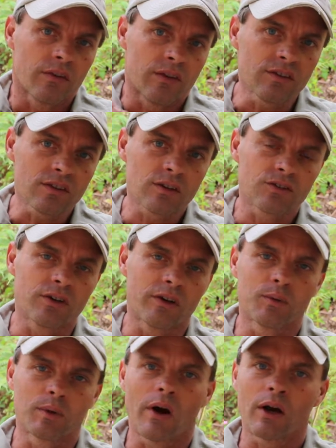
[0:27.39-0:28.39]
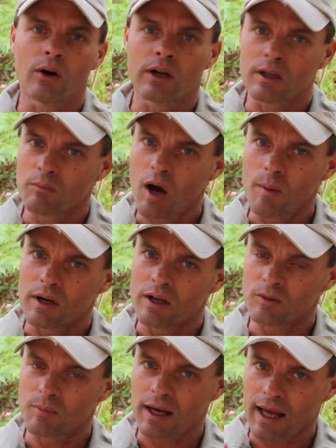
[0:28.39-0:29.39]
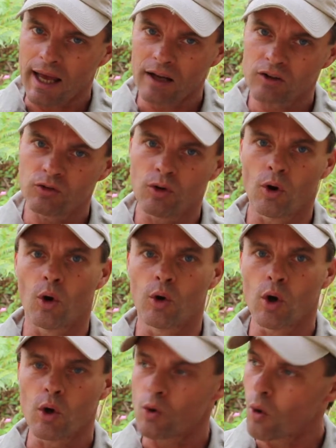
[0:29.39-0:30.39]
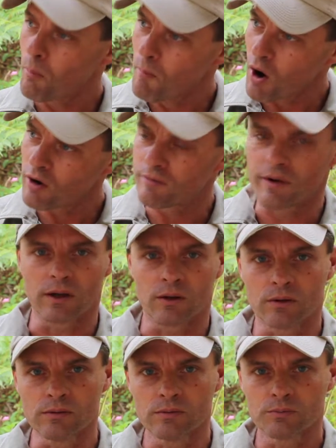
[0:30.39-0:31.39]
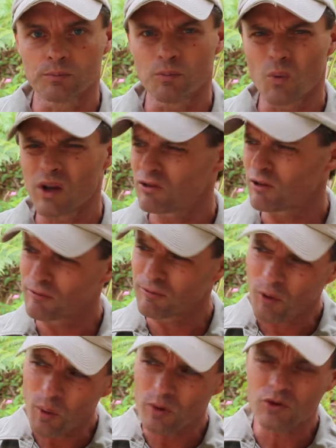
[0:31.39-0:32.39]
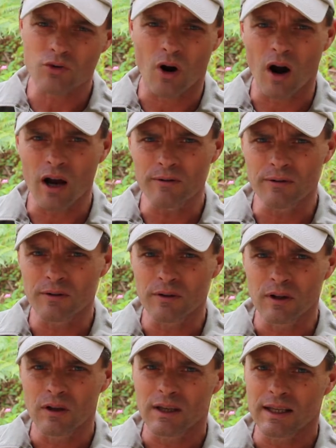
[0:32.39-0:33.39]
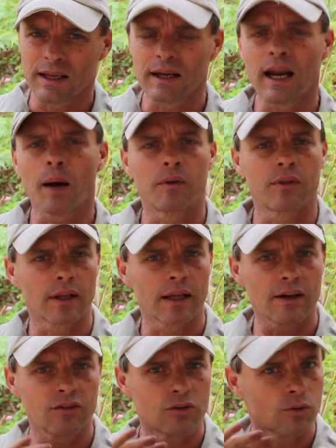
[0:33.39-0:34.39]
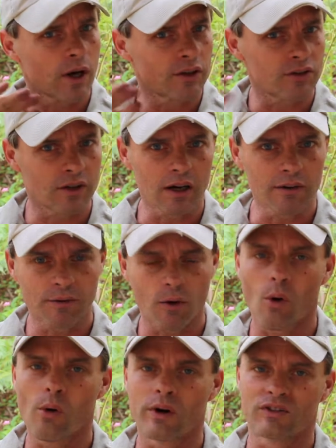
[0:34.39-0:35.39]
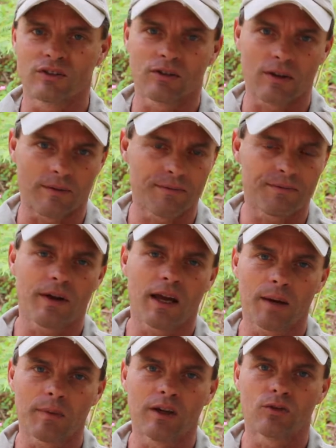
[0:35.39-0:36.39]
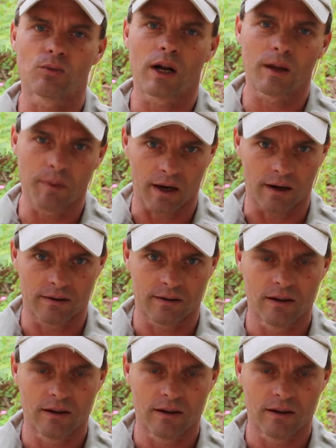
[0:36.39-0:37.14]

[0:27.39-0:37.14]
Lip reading: This little series we're going on at the moment is about how to turn your motor vehicle, whether it's a four-wheel drive, kitted out with the latest and greatest stuff, or it's just a family's runabout.